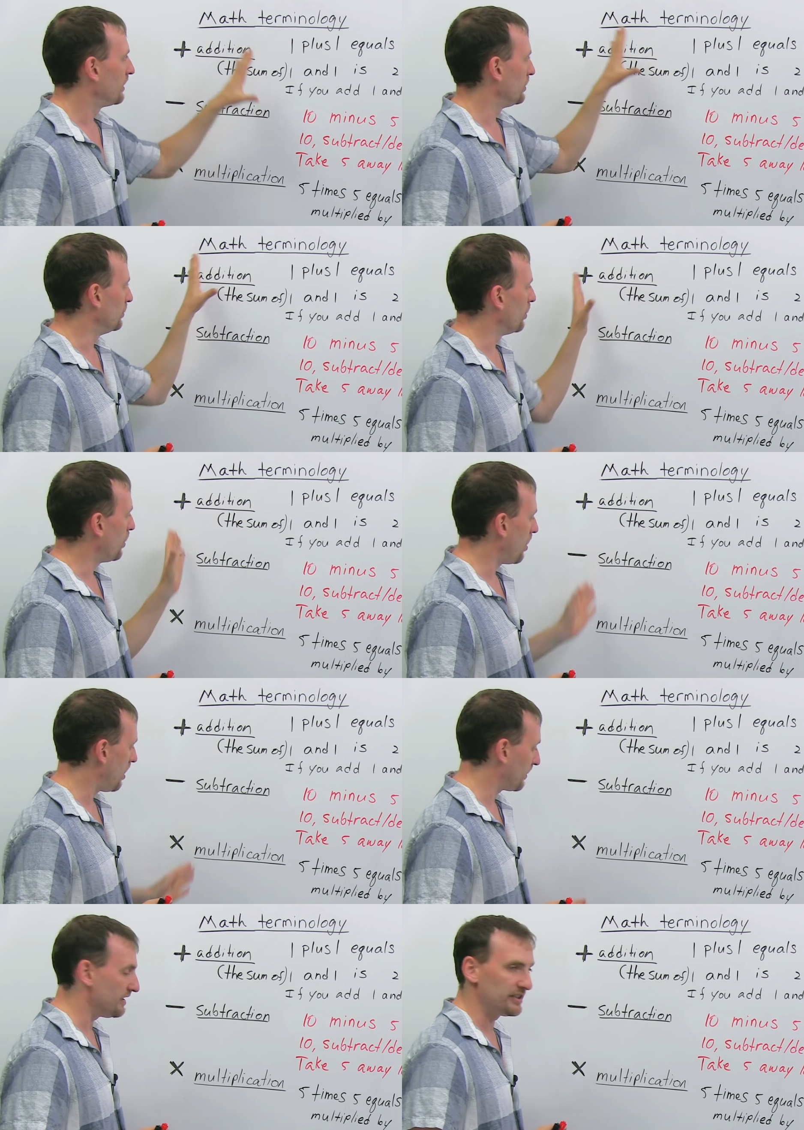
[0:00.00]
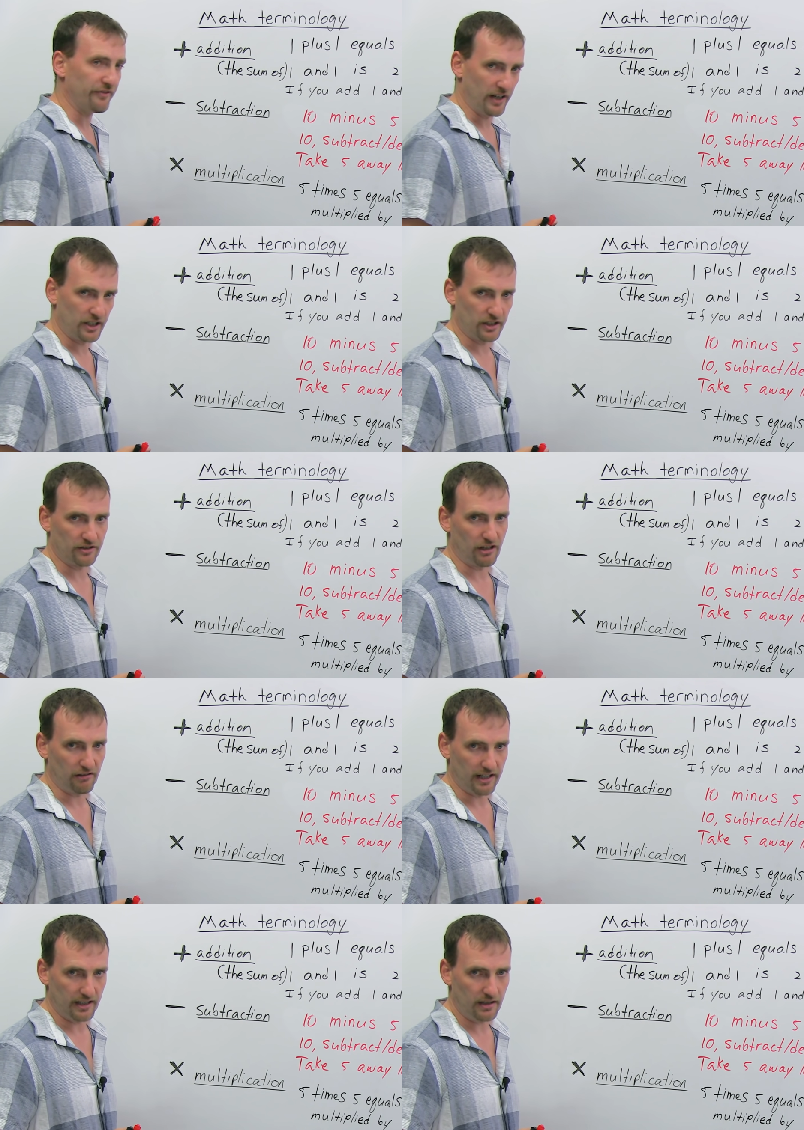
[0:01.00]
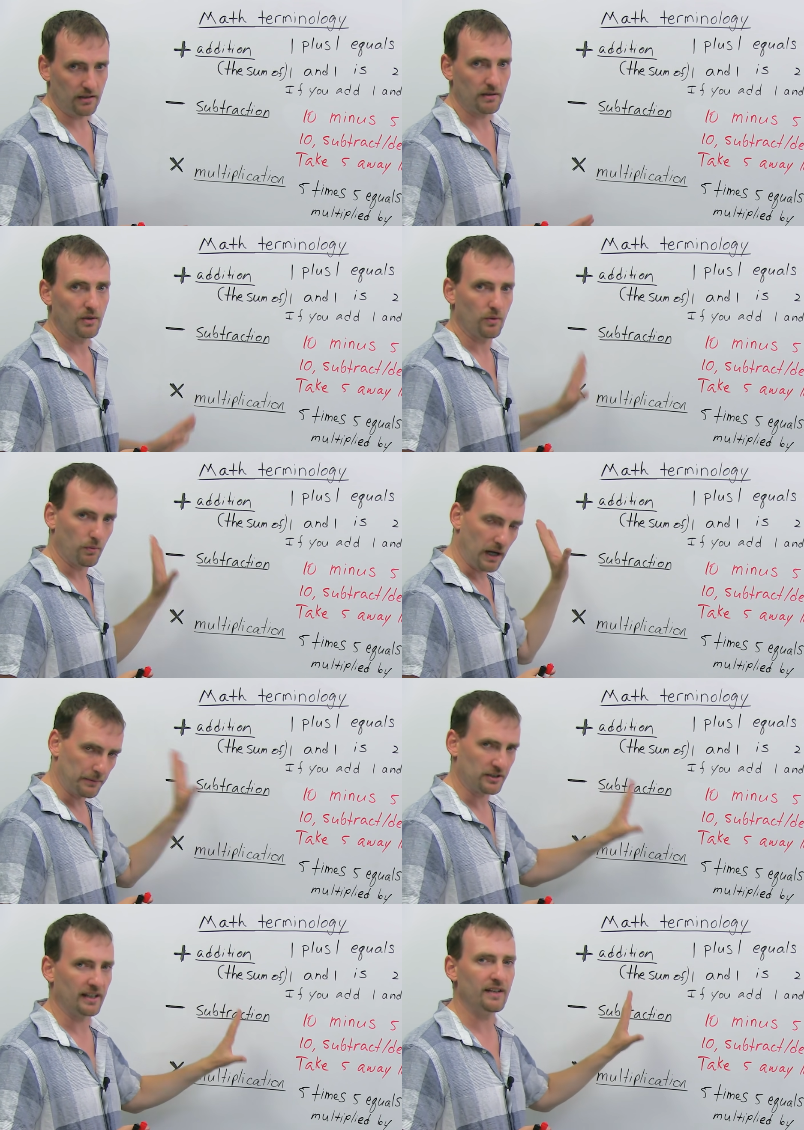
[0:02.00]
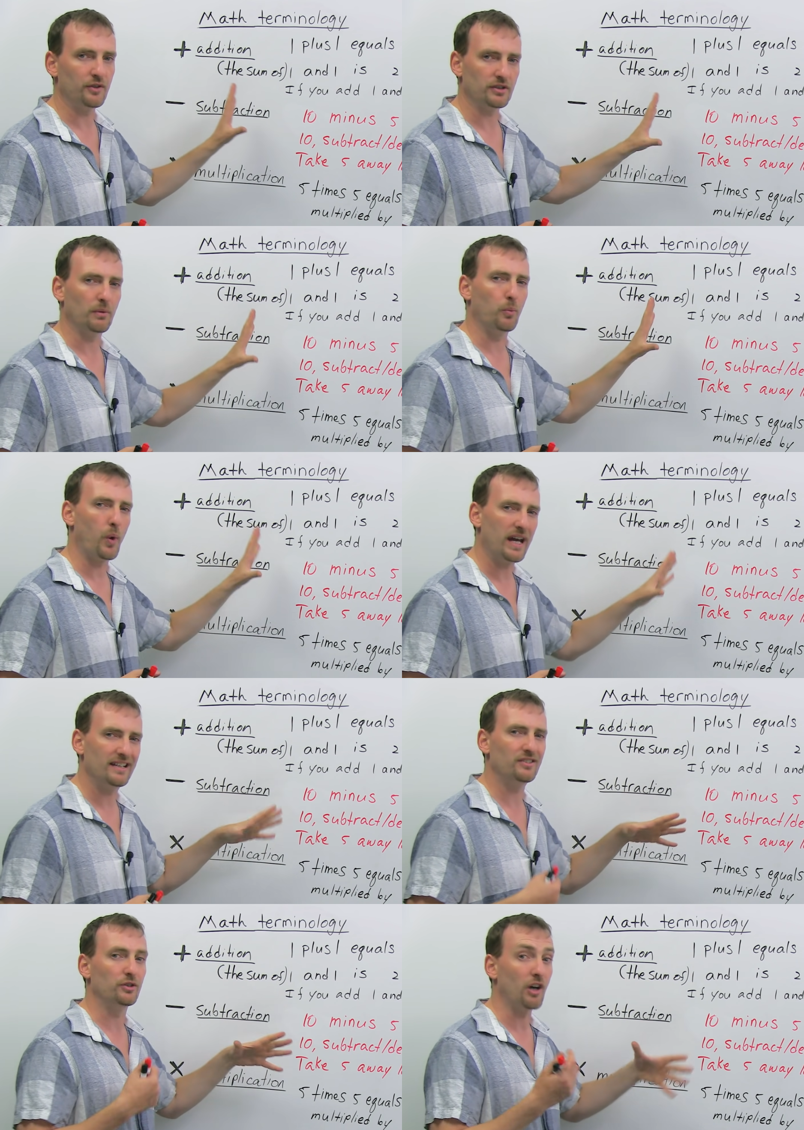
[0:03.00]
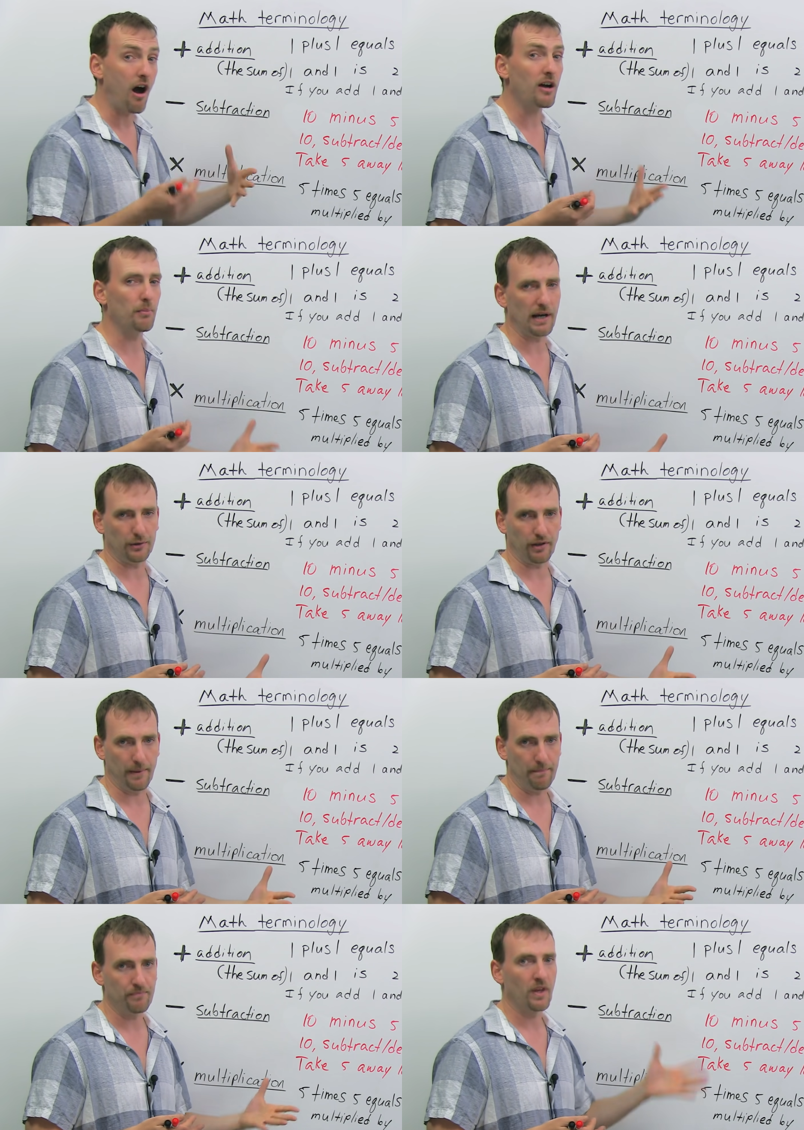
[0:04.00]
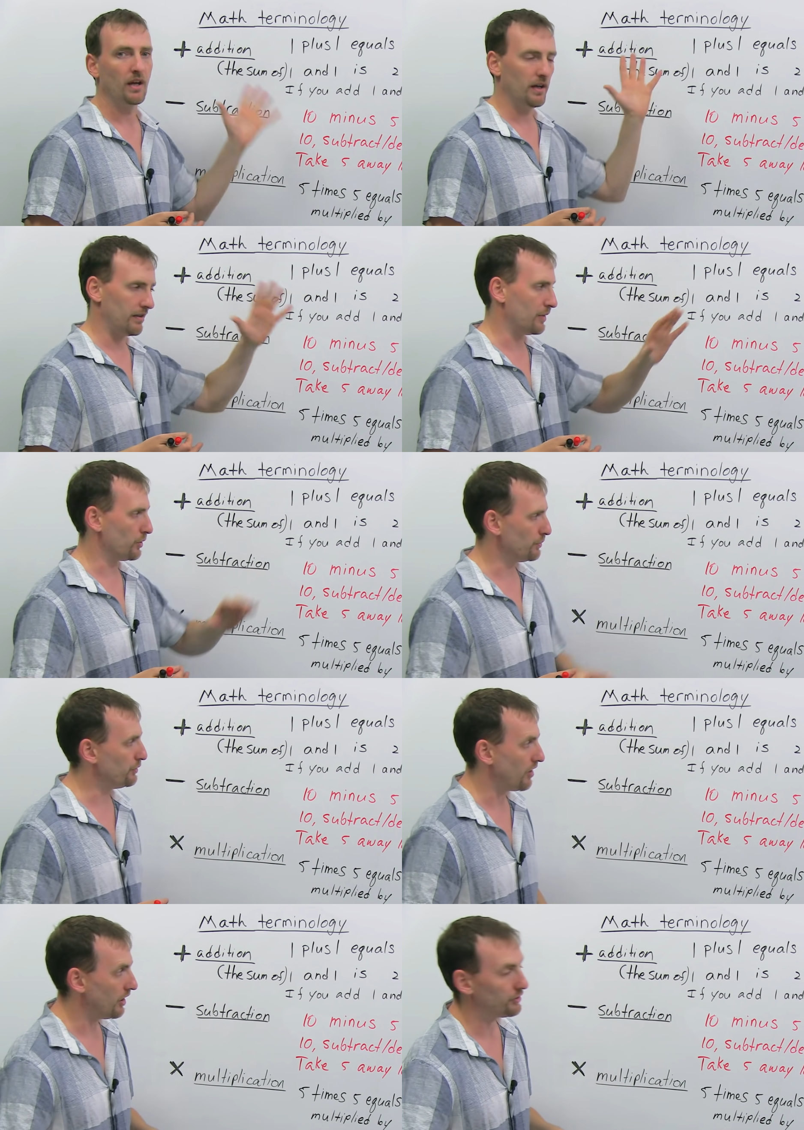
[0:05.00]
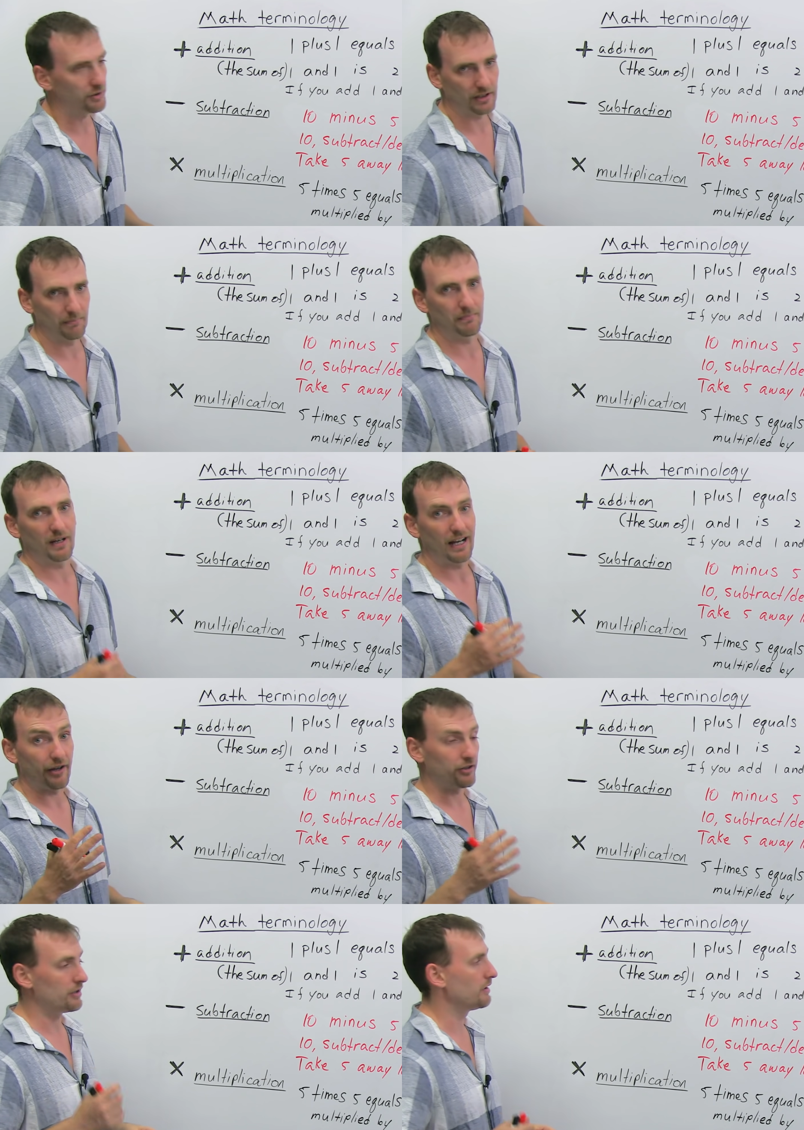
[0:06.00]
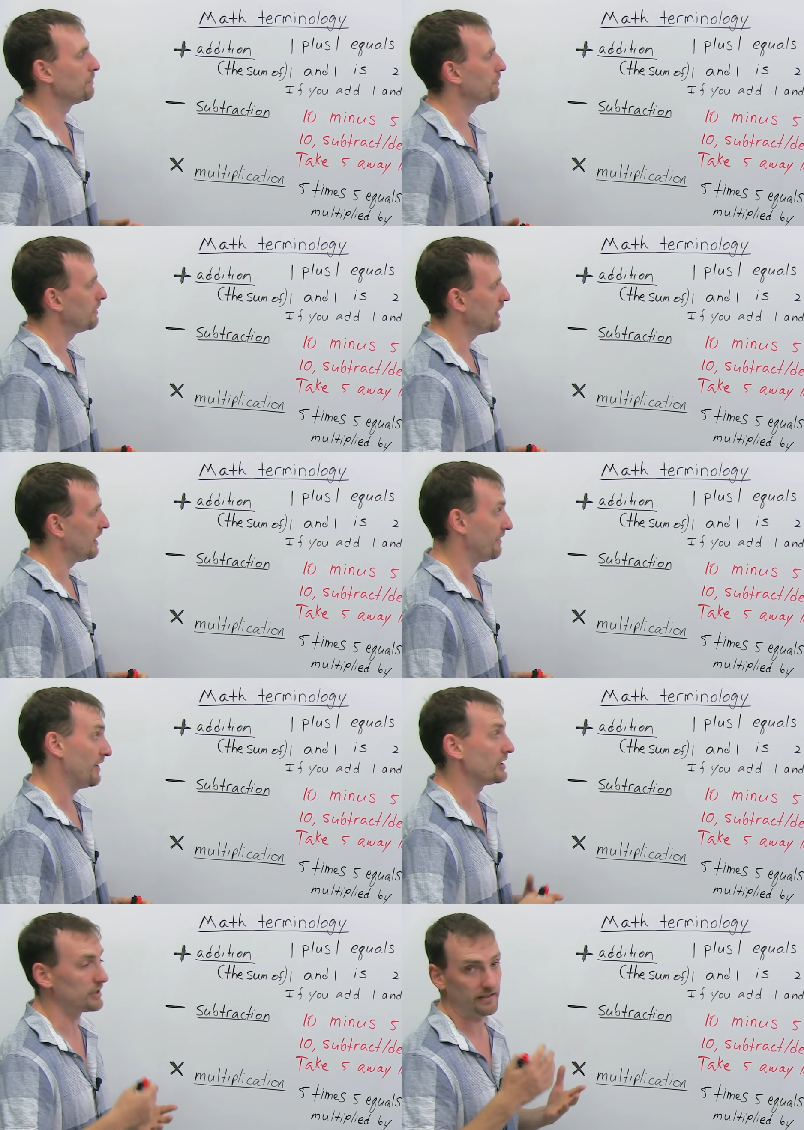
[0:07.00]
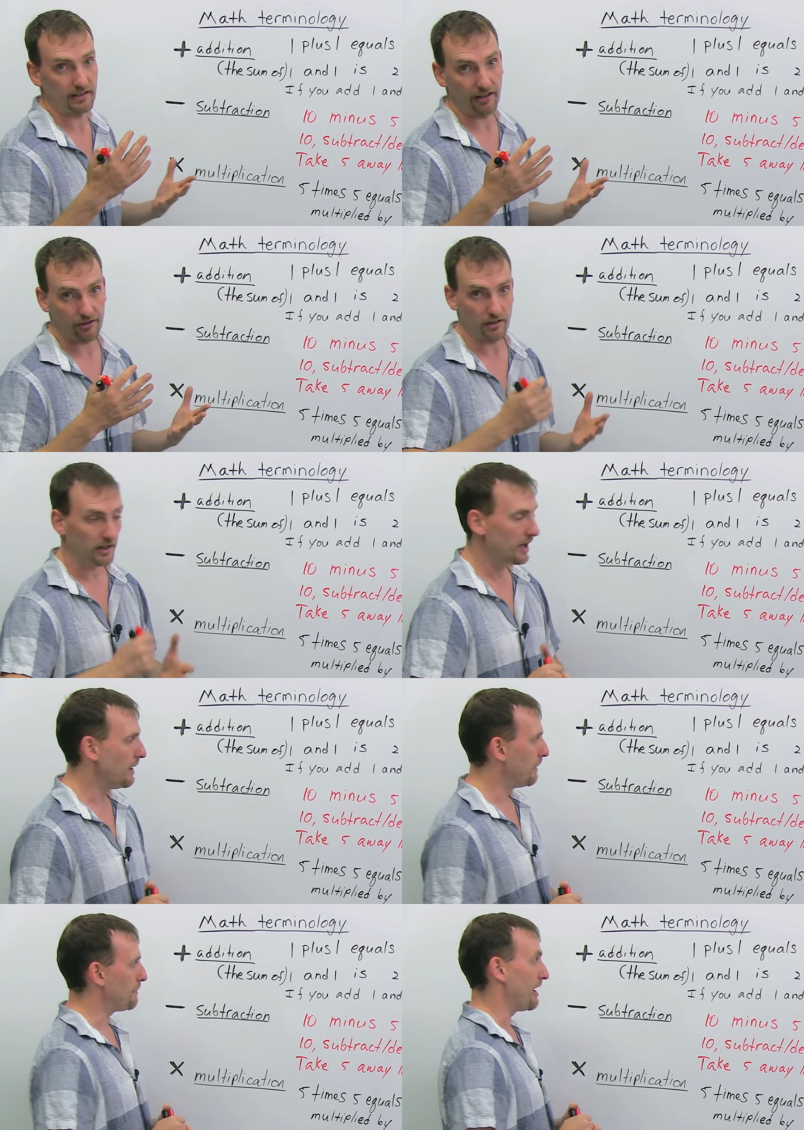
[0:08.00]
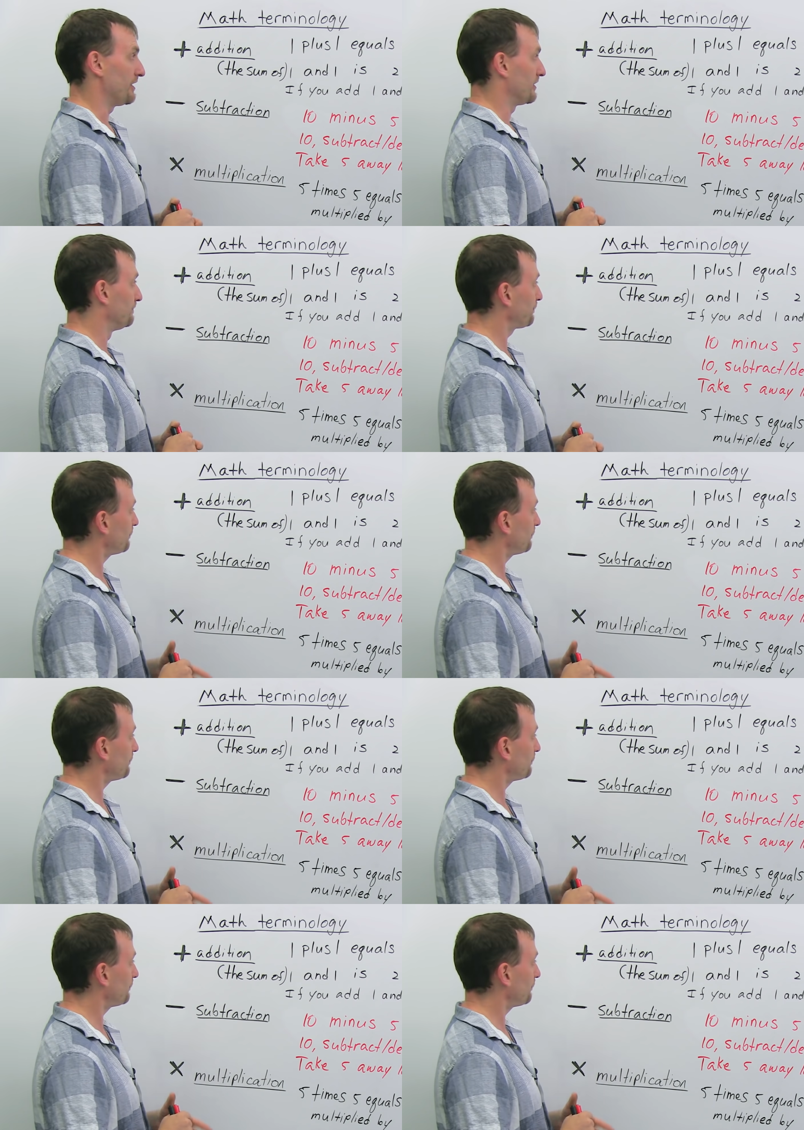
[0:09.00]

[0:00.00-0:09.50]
You know all these functions already. I'm just gonna give you some ways to talk about them, and then we'll move on to some other functions and other parts.